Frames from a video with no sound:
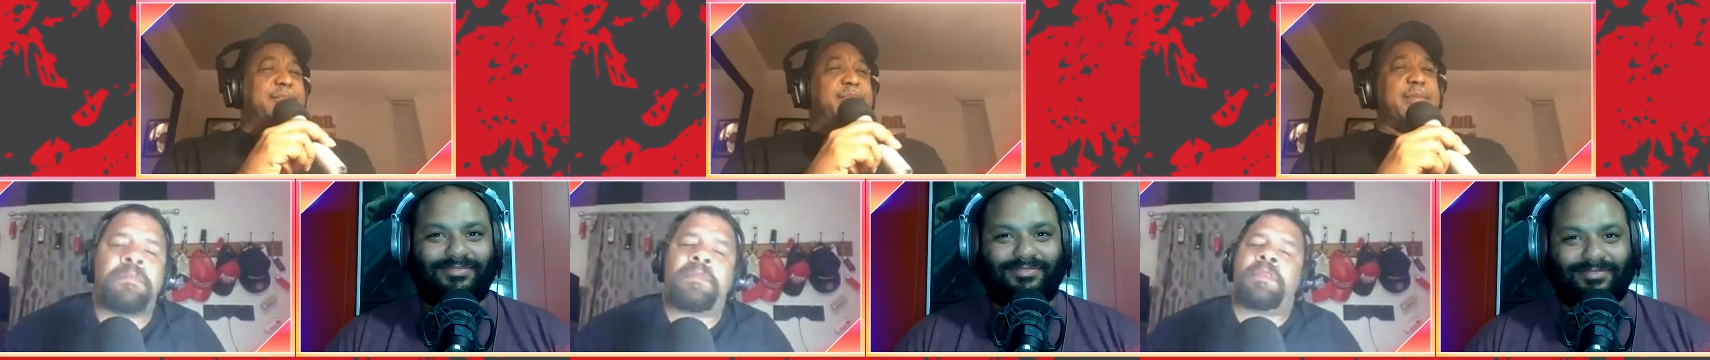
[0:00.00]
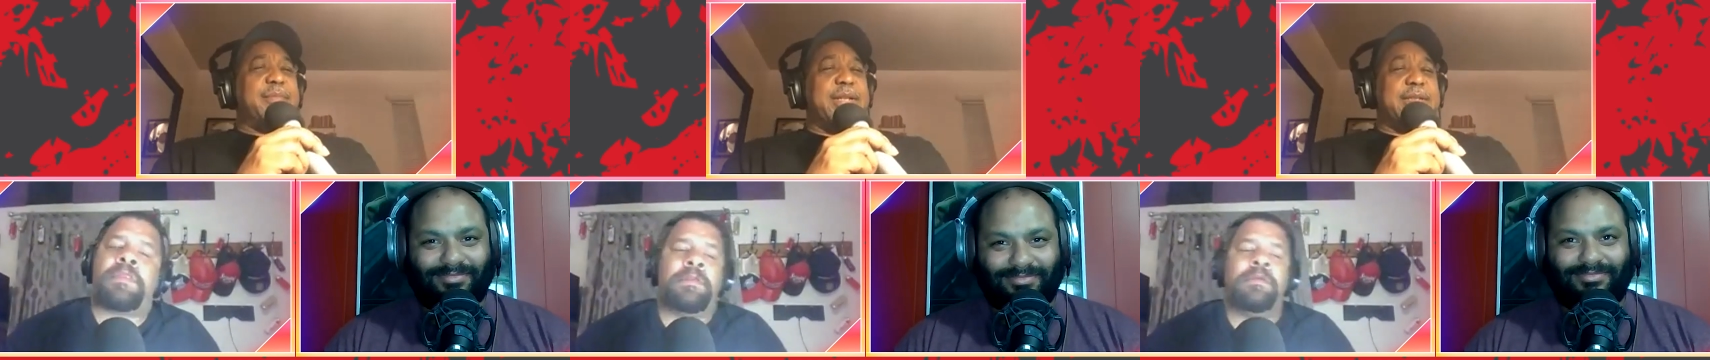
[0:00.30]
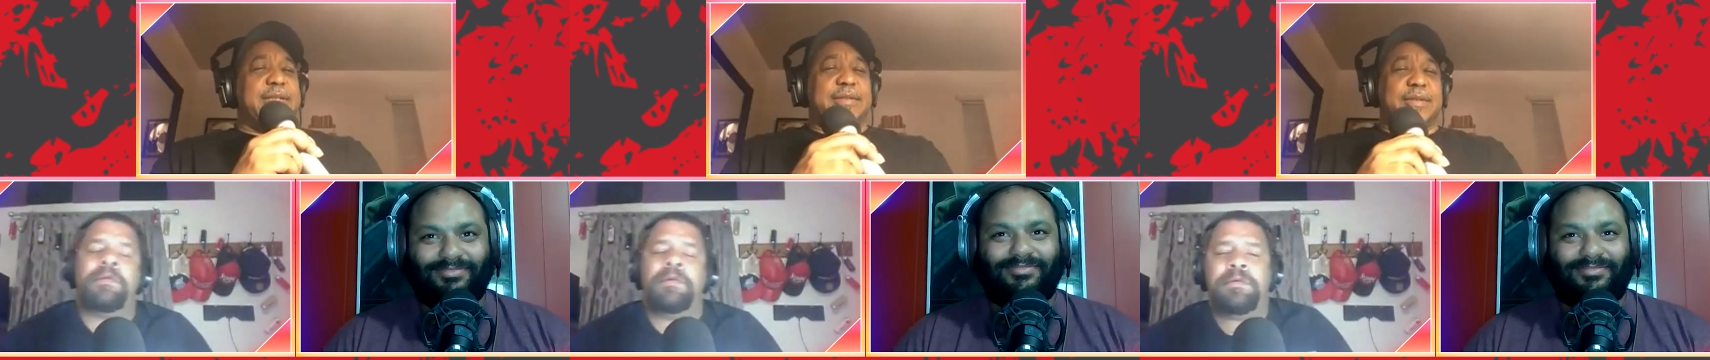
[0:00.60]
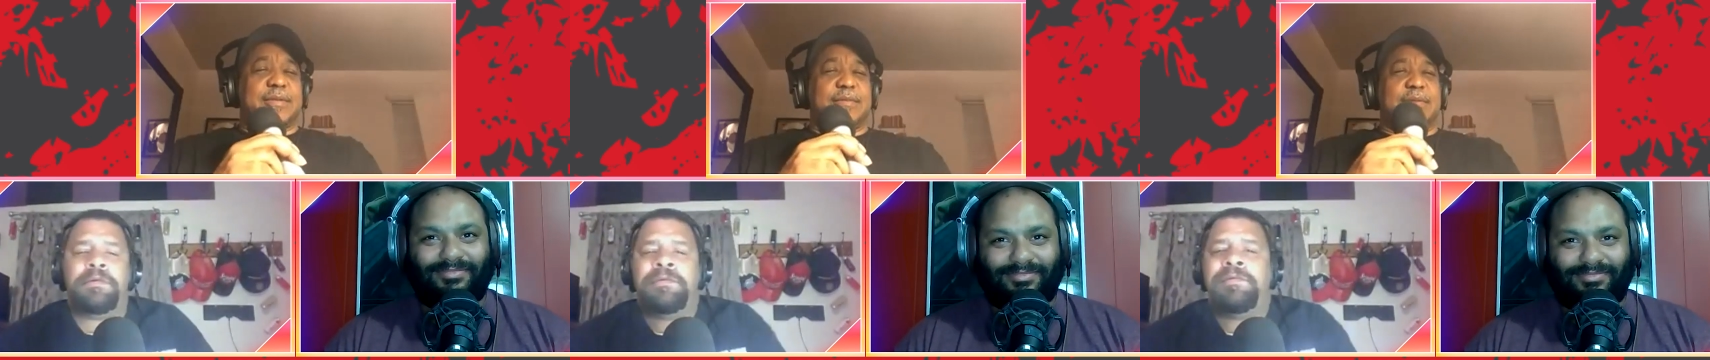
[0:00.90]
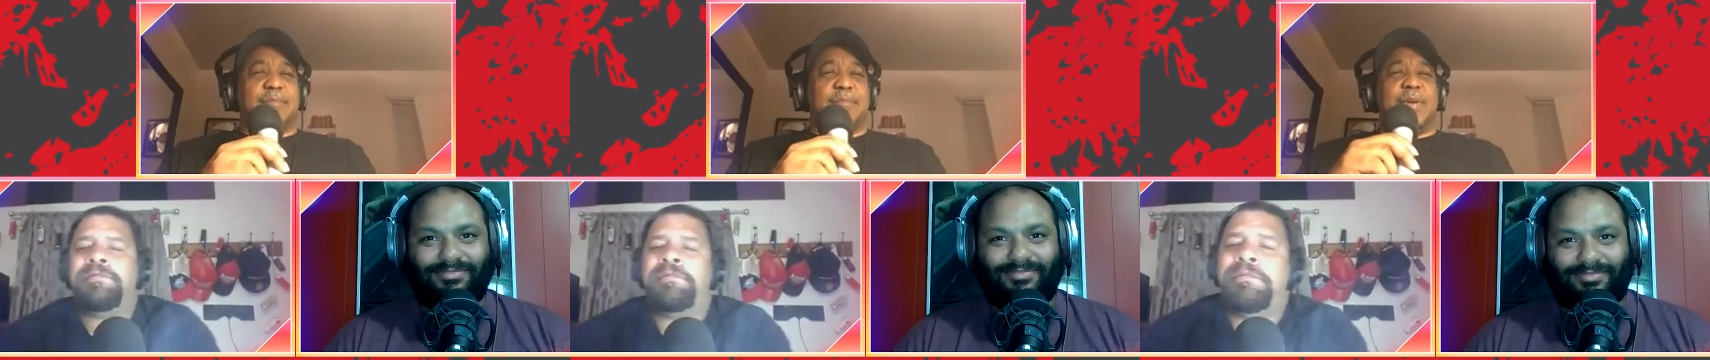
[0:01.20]
Speaker 1: pretty much
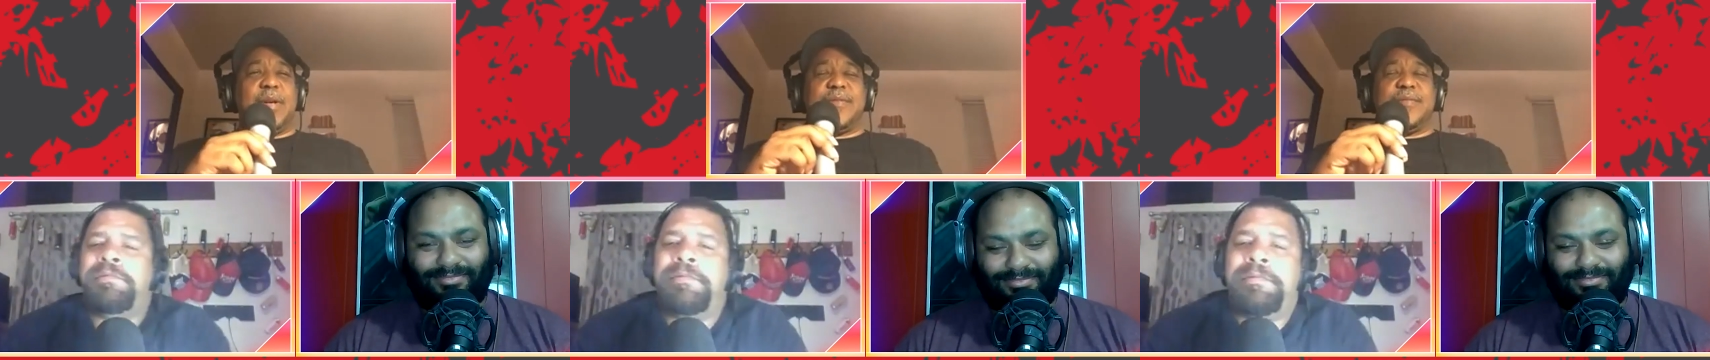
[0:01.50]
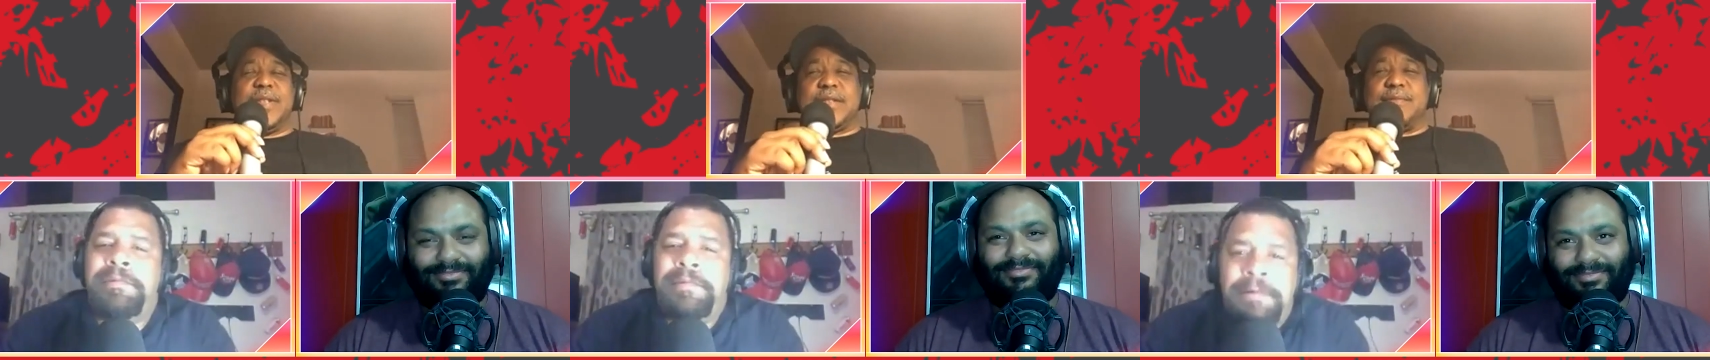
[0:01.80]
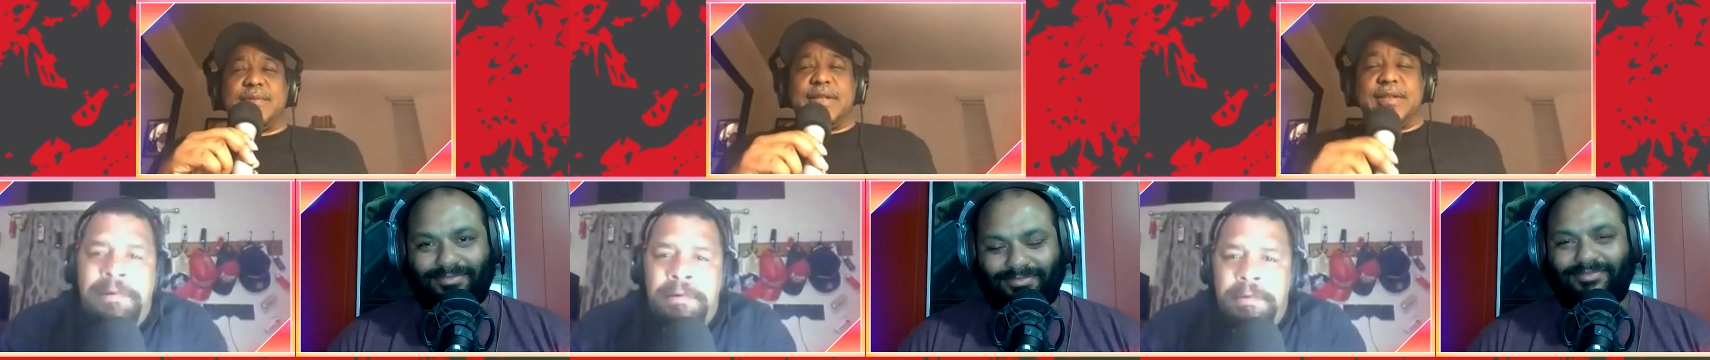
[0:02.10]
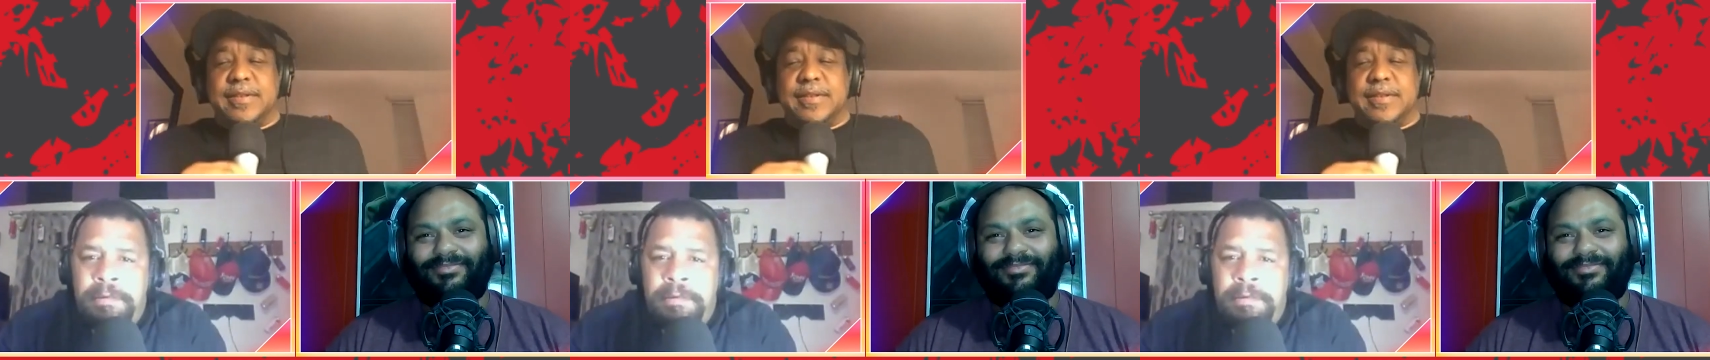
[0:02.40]
the bulk of next week,